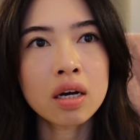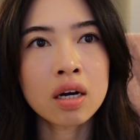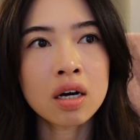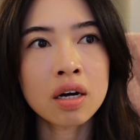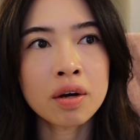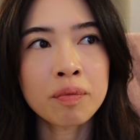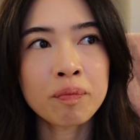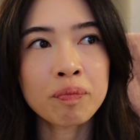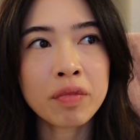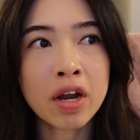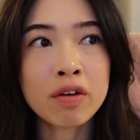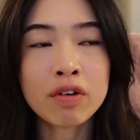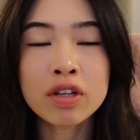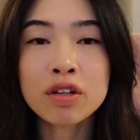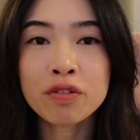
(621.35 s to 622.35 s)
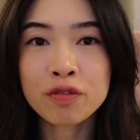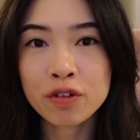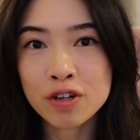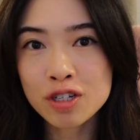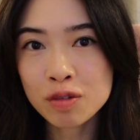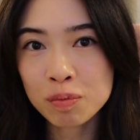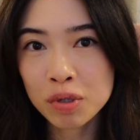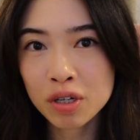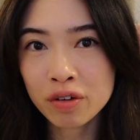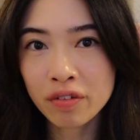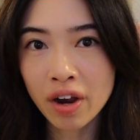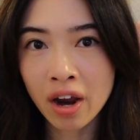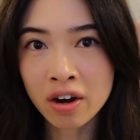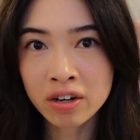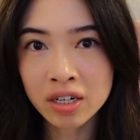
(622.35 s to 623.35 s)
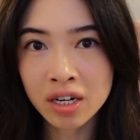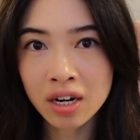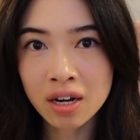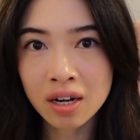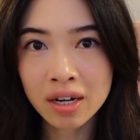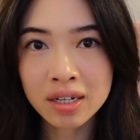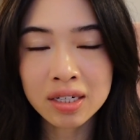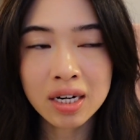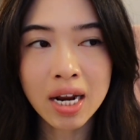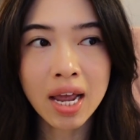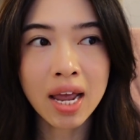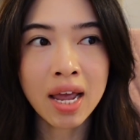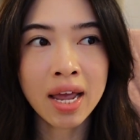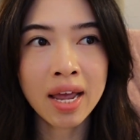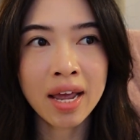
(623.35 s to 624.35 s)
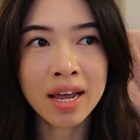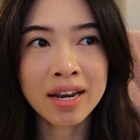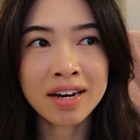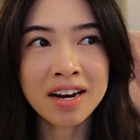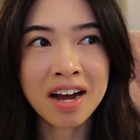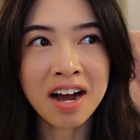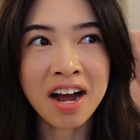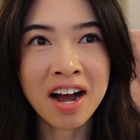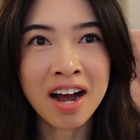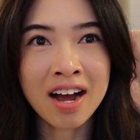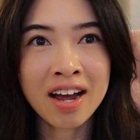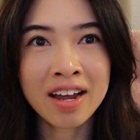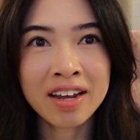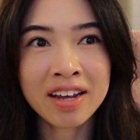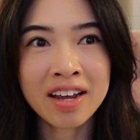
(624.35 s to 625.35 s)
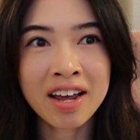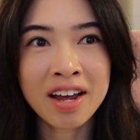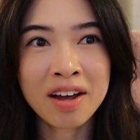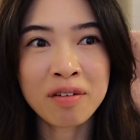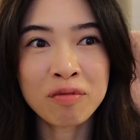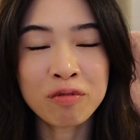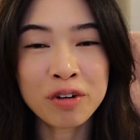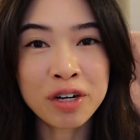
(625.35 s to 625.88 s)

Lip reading: I read the first book of Aragon, and I